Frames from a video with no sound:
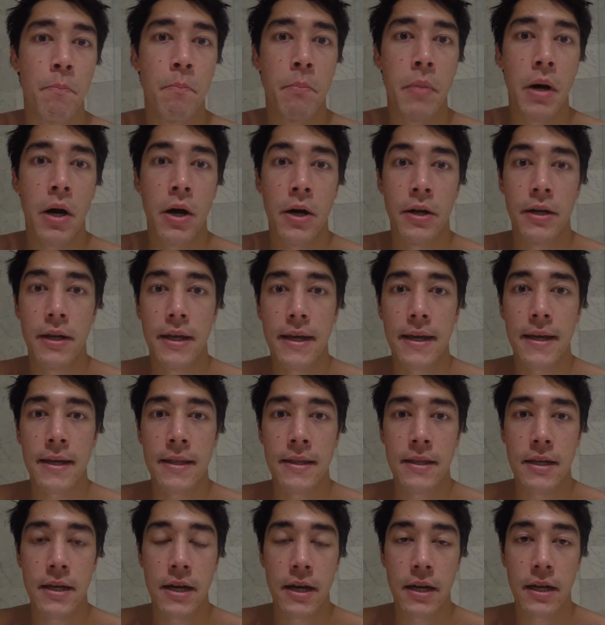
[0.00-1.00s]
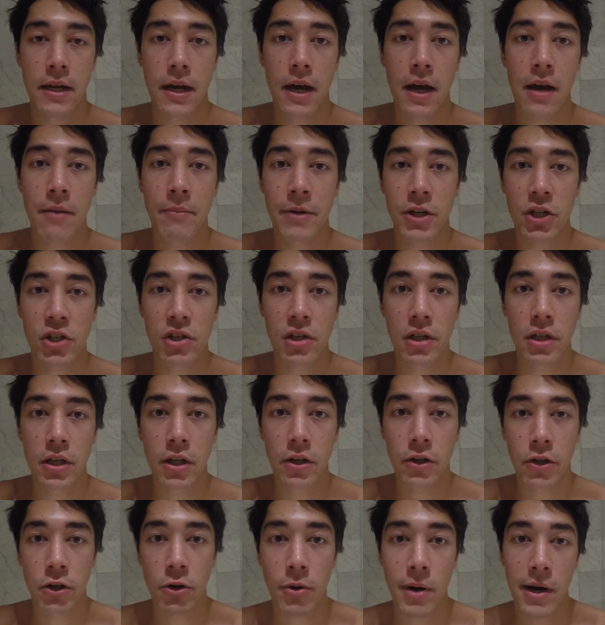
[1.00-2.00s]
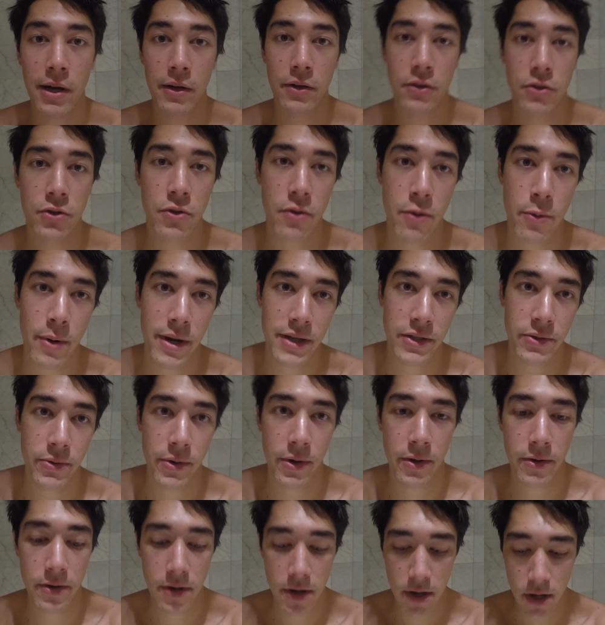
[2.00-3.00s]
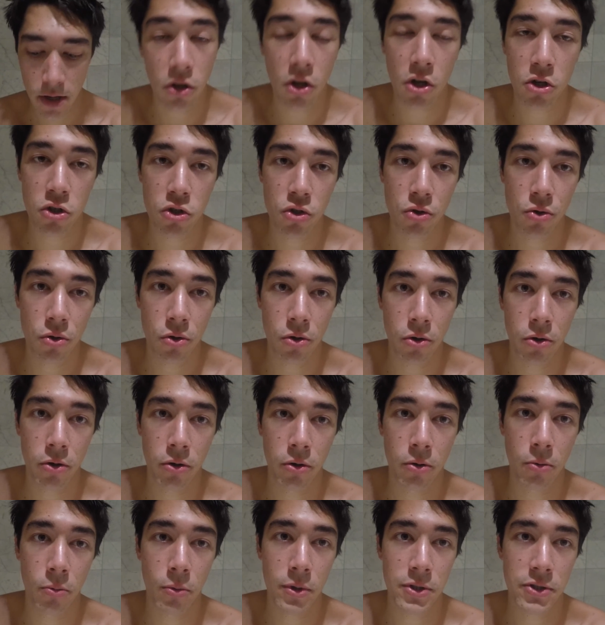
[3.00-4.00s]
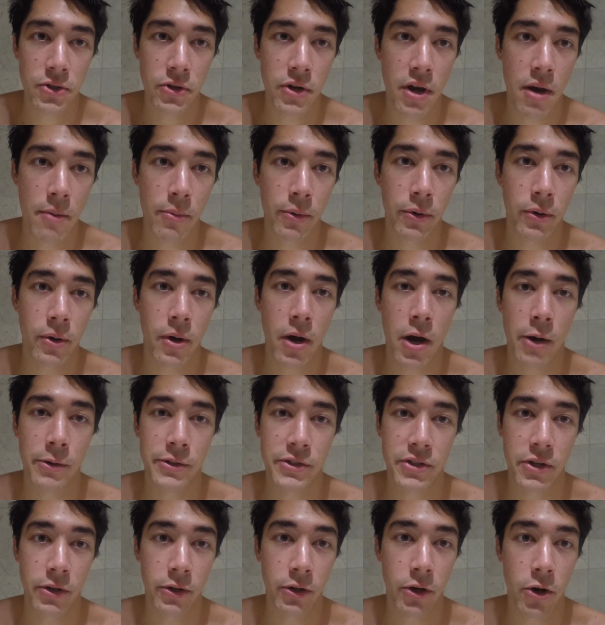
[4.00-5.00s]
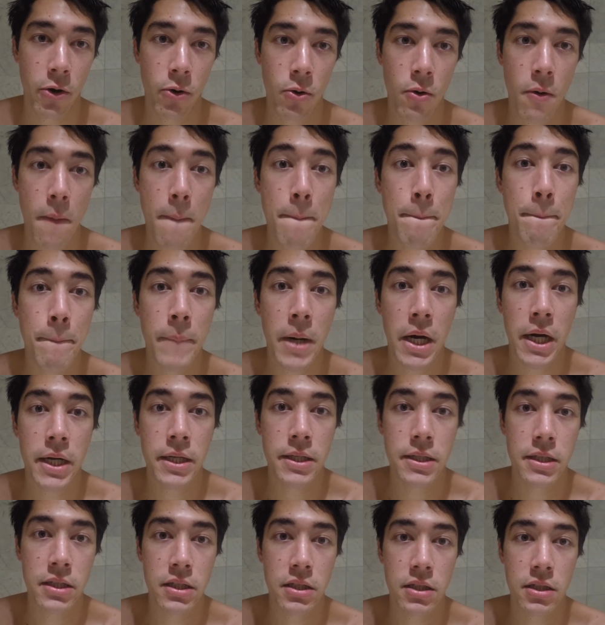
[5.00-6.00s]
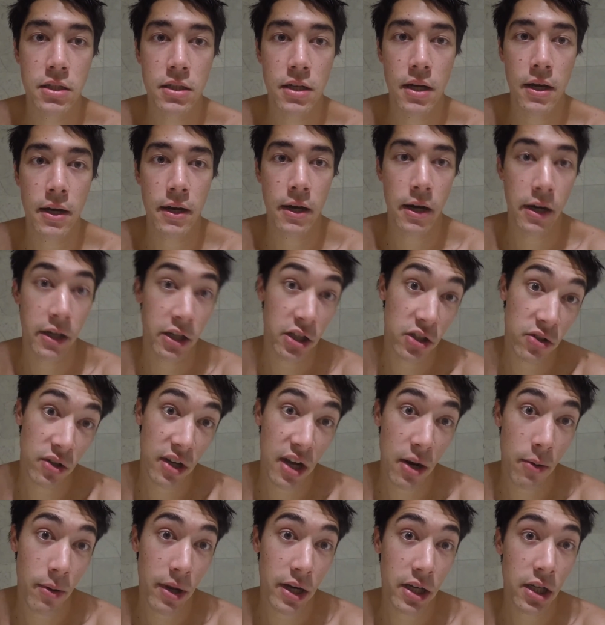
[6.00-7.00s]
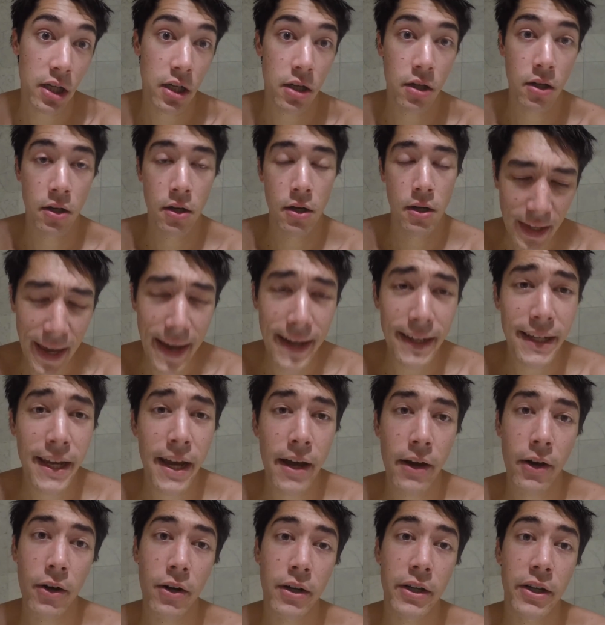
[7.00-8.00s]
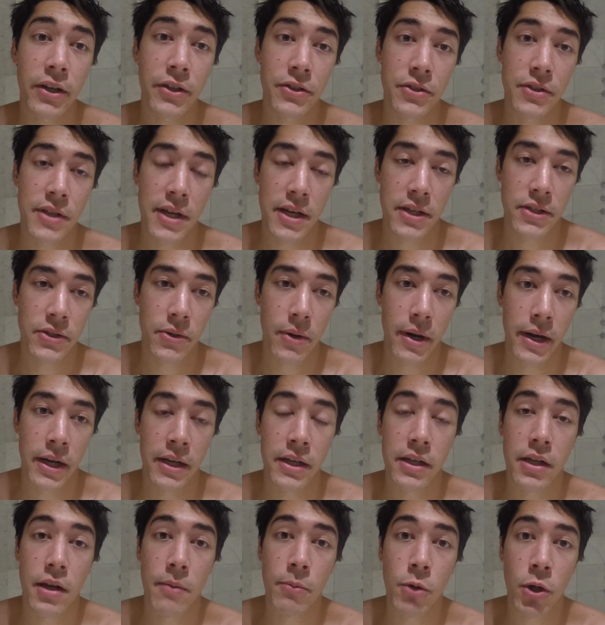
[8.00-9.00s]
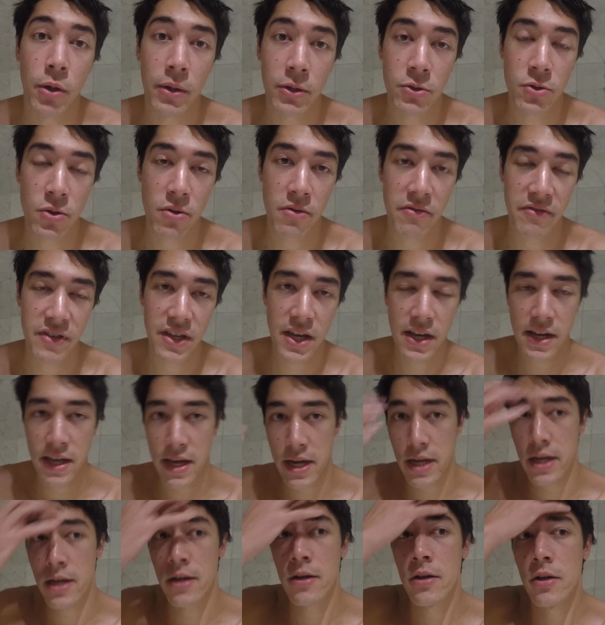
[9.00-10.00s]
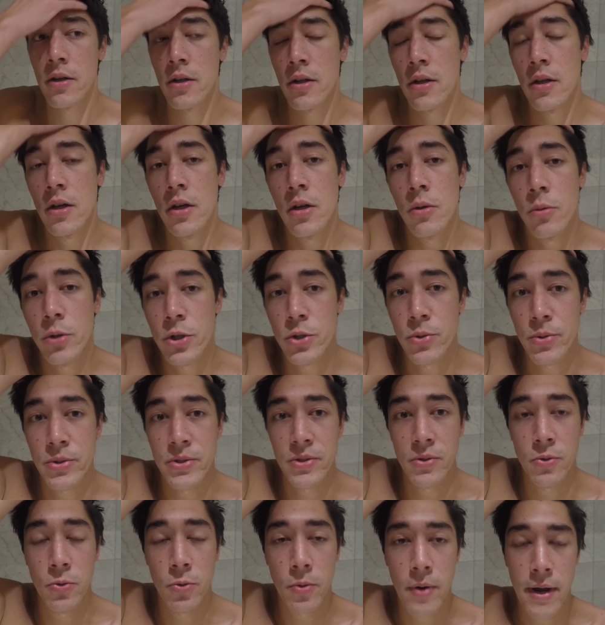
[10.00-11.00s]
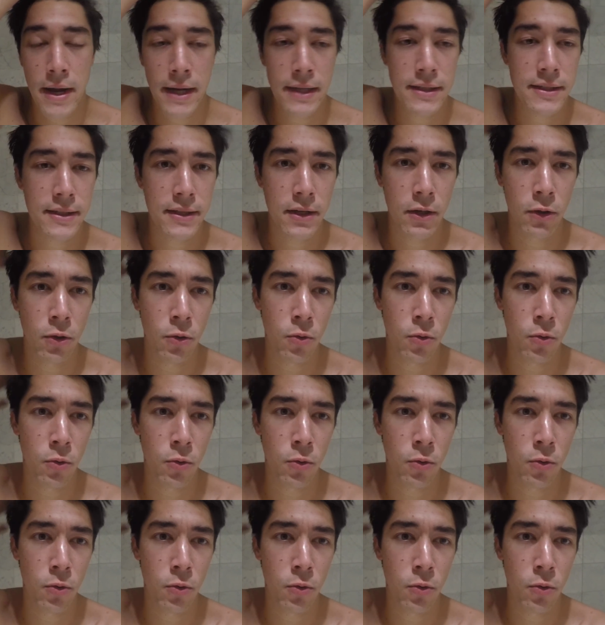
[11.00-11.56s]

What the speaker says: but in the end I'm actually gonna go out to the restaurant. I'm not sure what's gonna happen or how it's gonna go, but I need to get ready. And yeah, earlier today, so I ended up going to the V&A, which was great.